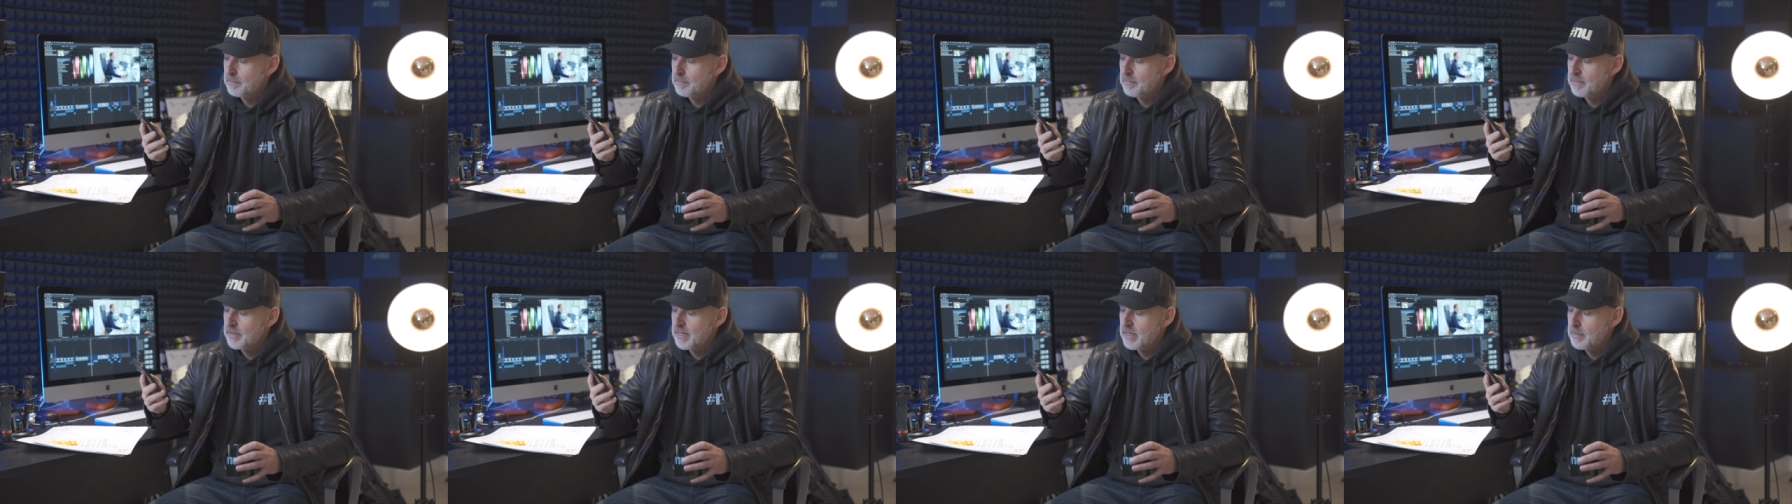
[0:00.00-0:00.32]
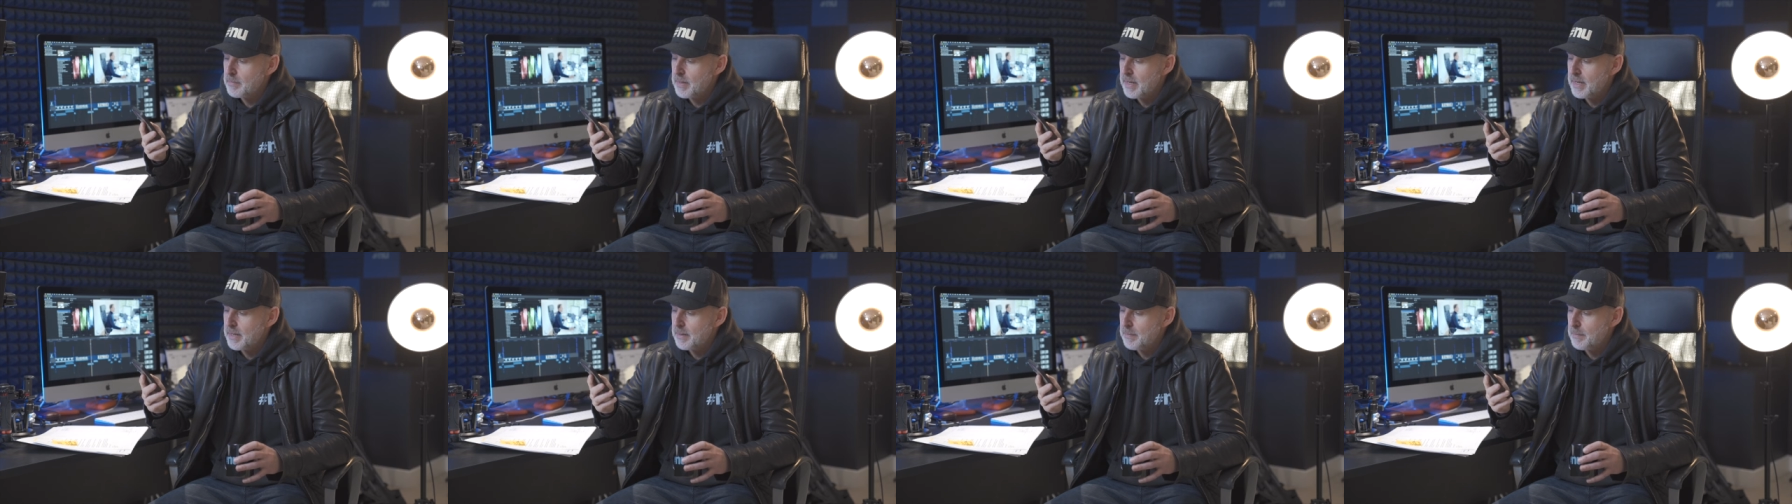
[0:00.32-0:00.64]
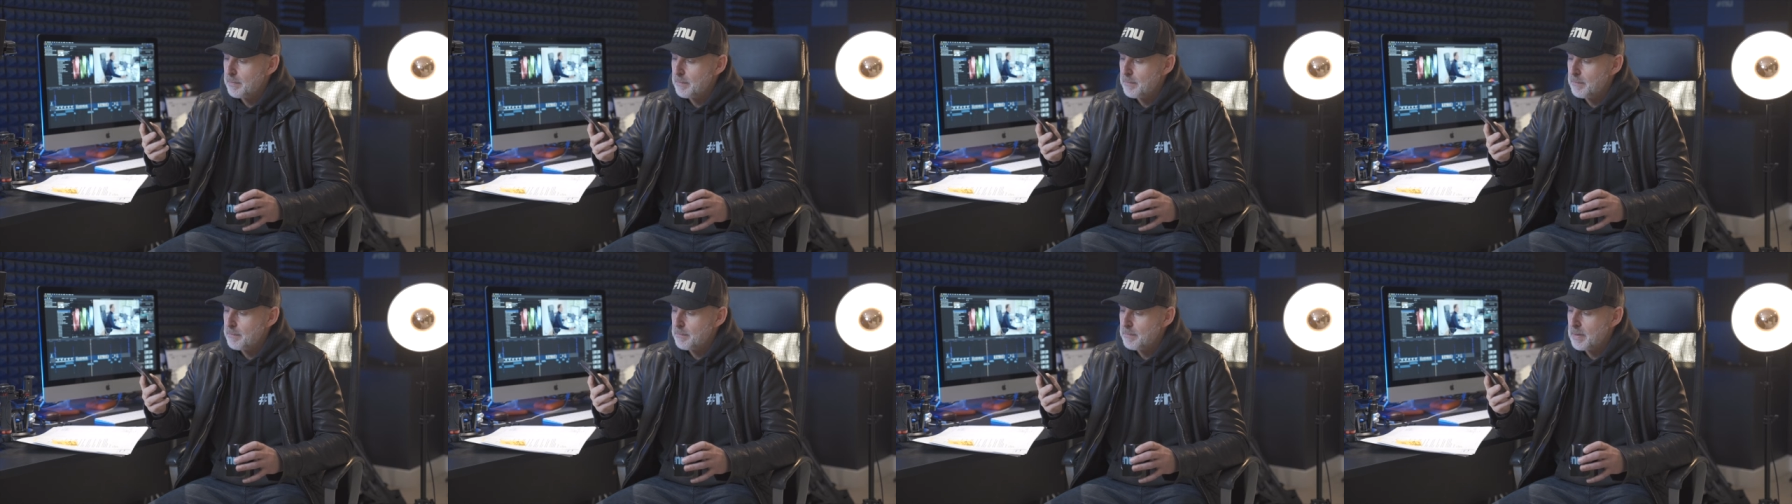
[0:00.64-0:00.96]
See you, mate.
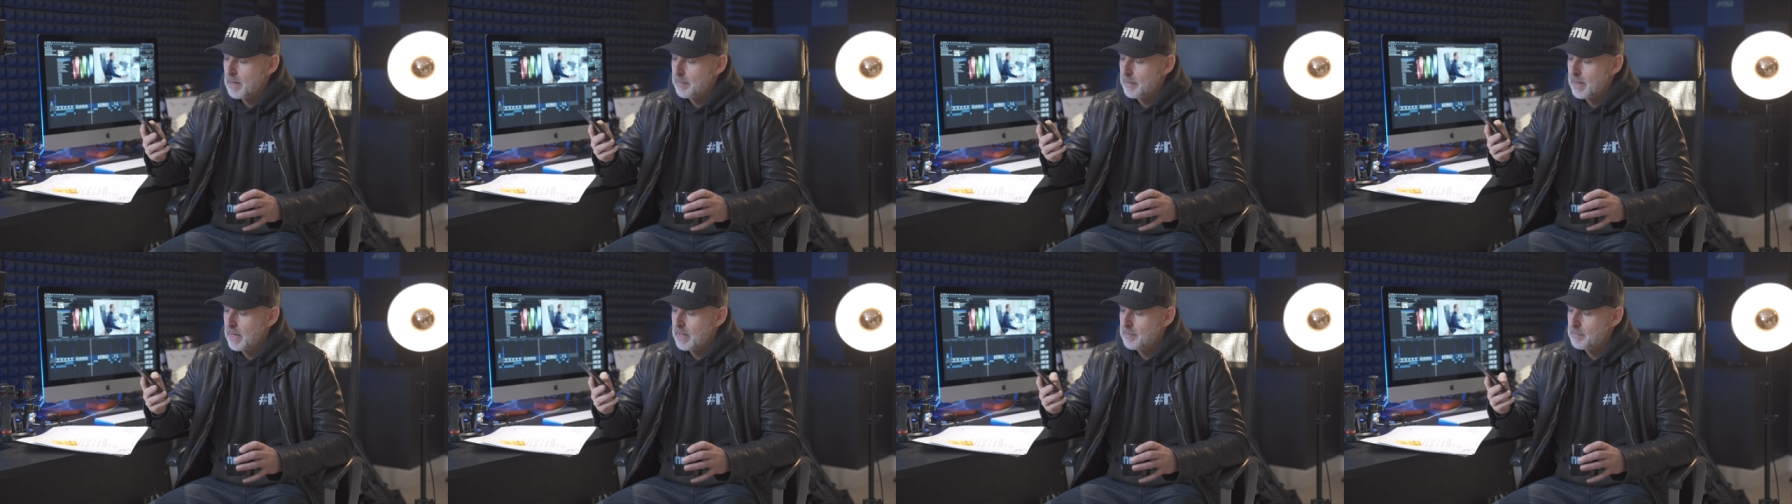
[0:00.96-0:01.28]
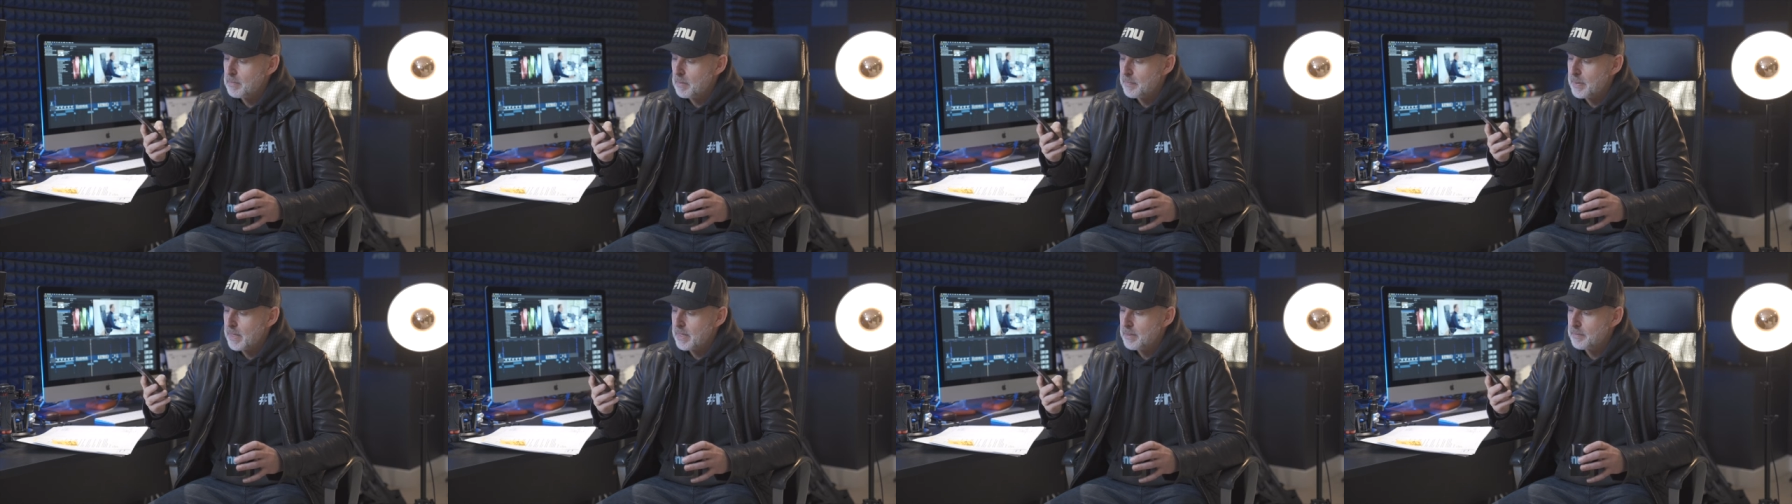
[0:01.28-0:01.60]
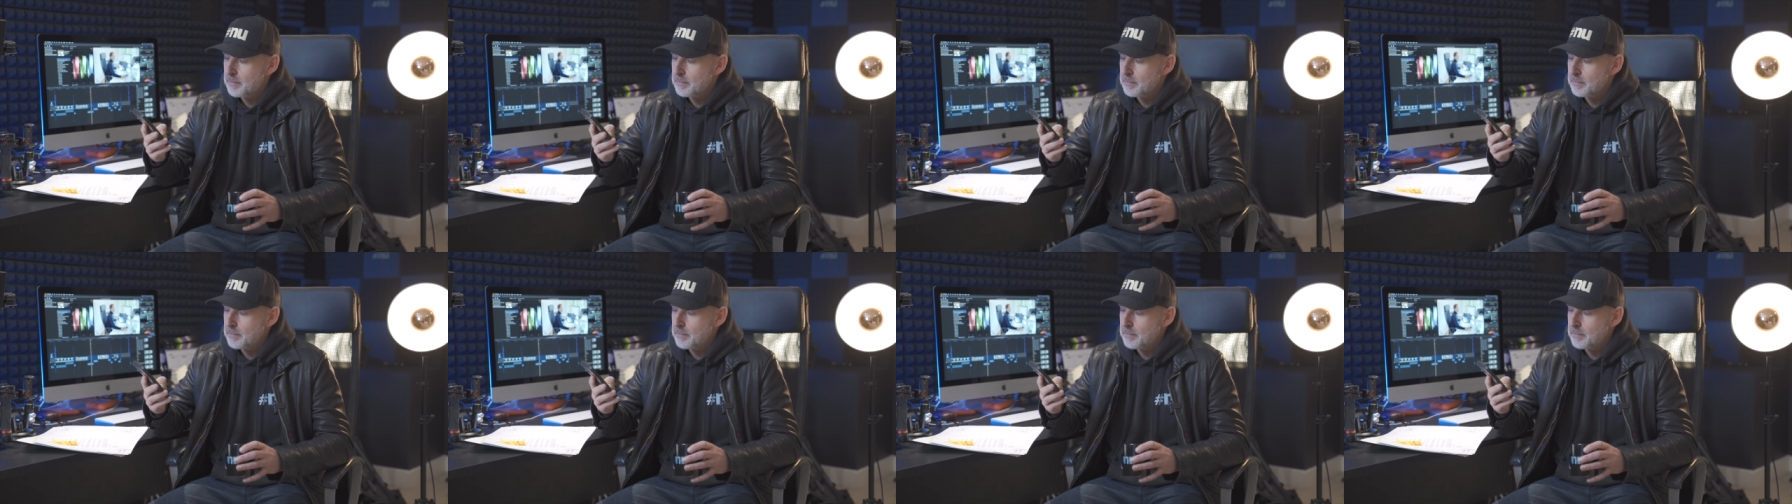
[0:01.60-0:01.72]
Cheers, bye-bye. Man. Bye-bye.